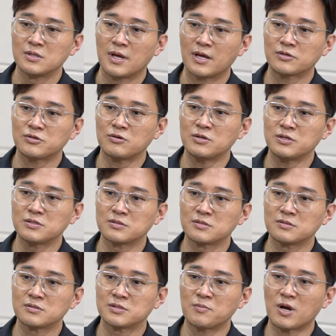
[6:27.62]
Actually,
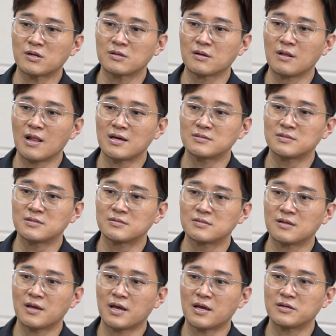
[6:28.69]
smart glasses
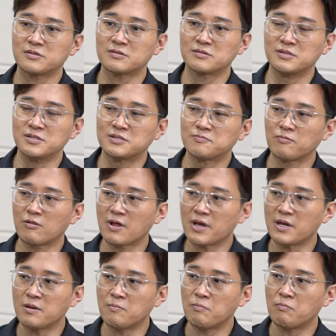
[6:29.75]
has a
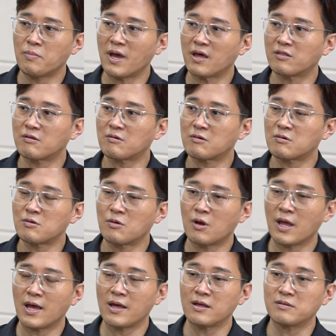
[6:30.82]
display panel
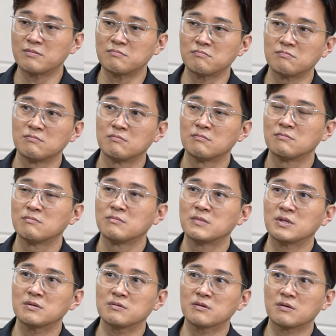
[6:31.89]
and
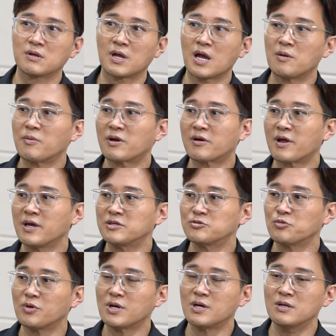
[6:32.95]
camera as
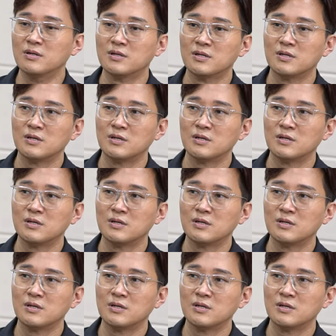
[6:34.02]
well.